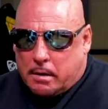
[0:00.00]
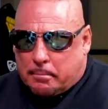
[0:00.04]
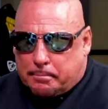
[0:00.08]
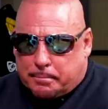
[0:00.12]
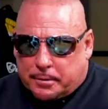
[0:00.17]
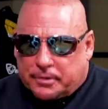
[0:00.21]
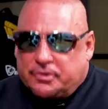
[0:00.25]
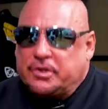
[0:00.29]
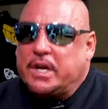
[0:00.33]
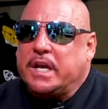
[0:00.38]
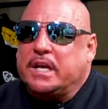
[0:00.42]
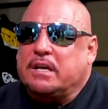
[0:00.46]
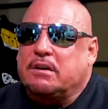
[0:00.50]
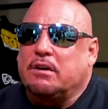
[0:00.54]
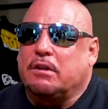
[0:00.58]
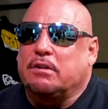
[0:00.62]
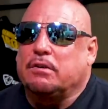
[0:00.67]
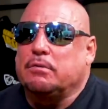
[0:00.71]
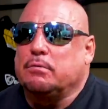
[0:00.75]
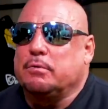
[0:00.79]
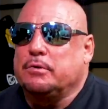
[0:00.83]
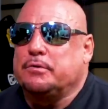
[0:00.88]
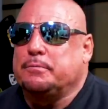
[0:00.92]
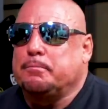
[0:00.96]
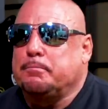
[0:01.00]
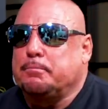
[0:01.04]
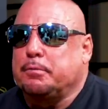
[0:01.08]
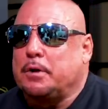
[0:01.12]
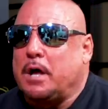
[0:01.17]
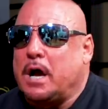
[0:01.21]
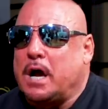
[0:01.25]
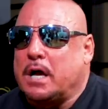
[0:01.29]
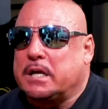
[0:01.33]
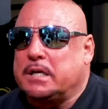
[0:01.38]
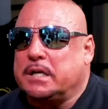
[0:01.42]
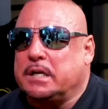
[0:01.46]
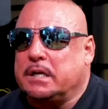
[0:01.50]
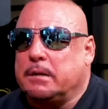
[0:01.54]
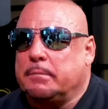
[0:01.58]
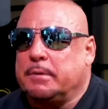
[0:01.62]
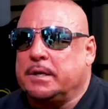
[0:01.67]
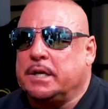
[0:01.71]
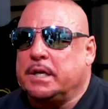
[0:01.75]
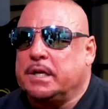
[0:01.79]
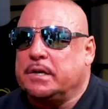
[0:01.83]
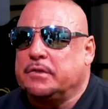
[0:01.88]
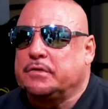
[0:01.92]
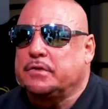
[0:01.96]
But Jay Cutler was blocky. I
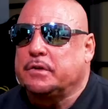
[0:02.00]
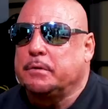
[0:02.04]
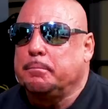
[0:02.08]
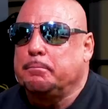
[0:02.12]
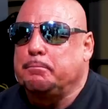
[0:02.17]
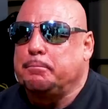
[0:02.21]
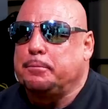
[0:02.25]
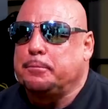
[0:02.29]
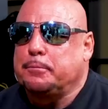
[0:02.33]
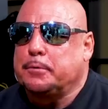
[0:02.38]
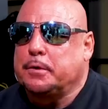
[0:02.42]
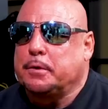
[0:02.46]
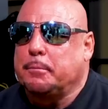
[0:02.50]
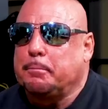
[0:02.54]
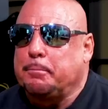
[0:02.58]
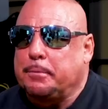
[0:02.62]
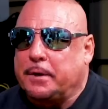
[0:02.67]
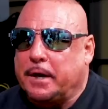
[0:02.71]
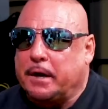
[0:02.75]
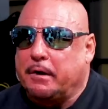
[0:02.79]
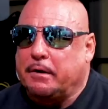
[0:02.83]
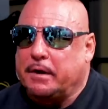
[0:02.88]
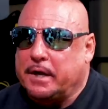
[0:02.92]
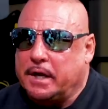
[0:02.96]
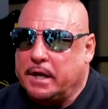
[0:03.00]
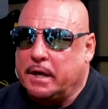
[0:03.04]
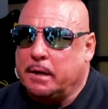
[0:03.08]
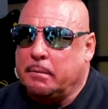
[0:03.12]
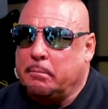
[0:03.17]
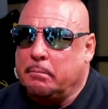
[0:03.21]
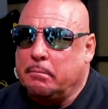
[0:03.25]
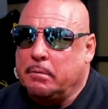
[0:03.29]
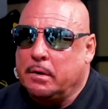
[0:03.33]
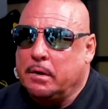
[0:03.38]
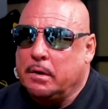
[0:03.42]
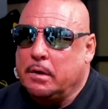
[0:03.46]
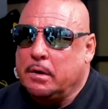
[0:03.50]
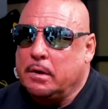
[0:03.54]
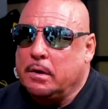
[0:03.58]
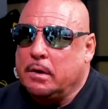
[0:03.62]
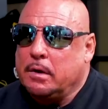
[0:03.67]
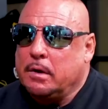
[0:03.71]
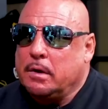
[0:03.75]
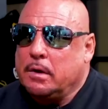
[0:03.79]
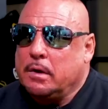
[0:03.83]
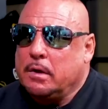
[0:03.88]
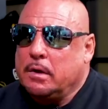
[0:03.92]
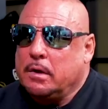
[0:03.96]
mean, his, compare him.
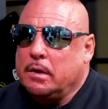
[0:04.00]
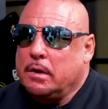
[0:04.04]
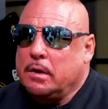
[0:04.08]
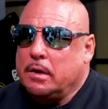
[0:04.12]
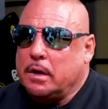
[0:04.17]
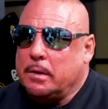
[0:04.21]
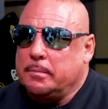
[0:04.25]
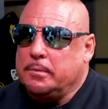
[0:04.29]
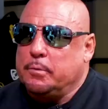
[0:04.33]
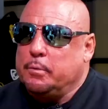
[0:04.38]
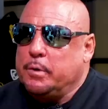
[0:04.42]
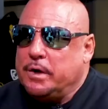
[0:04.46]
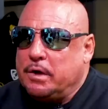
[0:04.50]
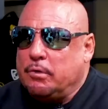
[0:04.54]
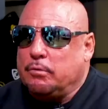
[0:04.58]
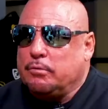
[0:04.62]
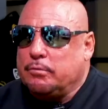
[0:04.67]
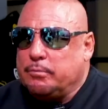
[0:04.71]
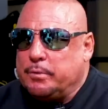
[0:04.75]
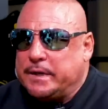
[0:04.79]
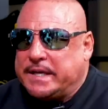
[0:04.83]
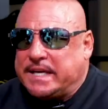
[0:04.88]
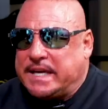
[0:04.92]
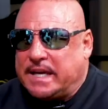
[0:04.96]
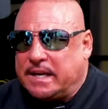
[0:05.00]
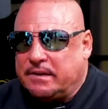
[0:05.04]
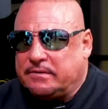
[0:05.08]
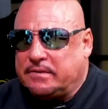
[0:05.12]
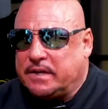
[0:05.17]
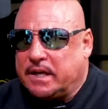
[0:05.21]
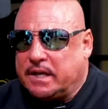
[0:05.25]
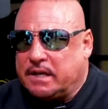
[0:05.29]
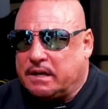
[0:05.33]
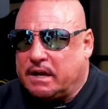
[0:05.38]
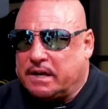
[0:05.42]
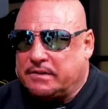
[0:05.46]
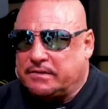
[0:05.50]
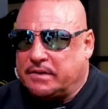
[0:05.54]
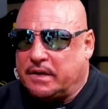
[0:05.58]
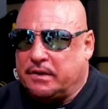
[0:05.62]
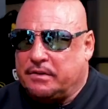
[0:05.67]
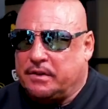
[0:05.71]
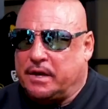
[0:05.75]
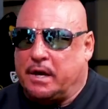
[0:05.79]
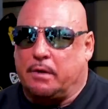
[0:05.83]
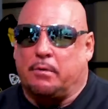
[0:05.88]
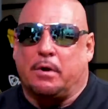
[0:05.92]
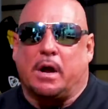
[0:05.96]
I mean, we can't take guys out of
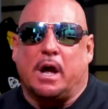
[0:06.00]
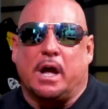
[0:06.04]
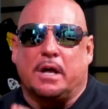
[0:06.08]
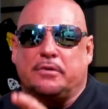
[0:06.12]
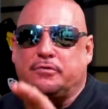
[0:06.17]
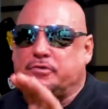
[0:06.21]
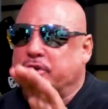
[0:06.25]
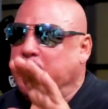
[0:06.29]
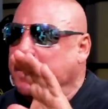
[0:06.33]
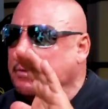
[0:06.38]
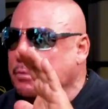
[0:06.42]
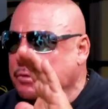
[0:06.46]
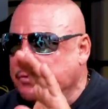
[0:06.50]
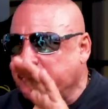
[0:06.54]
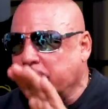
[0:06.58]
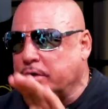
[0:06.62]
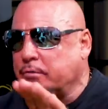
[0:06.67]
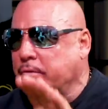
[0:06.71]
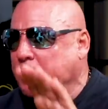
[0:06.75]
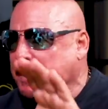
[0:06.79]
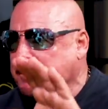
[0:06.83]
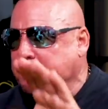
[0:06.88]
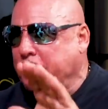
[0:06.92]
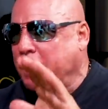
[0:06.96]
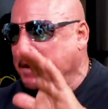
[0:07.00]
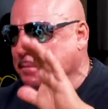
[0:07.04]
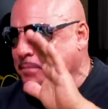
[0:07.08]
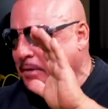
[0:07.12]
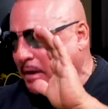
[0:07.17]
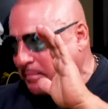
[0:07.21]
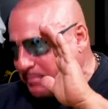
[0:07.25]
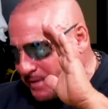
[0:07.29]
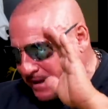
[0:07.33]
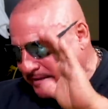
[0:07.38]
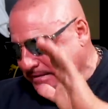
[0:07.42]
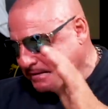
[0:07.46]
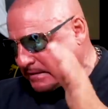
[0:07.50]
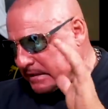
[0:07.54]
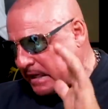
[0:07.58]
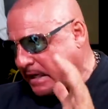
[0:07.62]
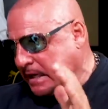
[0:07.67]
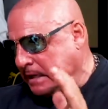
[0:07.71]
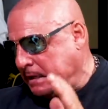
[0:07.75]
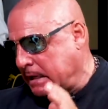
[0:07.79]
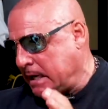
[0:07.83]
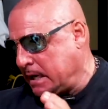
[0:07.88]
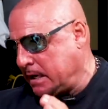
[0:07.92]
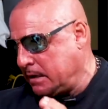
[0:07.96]
the era. Jay was a great bodybuilder. I'm not
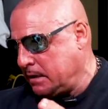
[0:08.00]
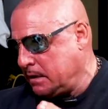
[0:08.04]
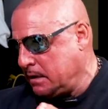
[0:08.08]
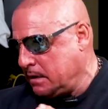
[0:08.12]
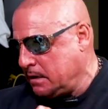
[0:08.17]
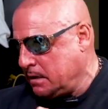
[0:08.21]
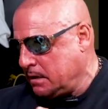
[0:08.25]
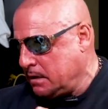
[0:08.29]
saying that.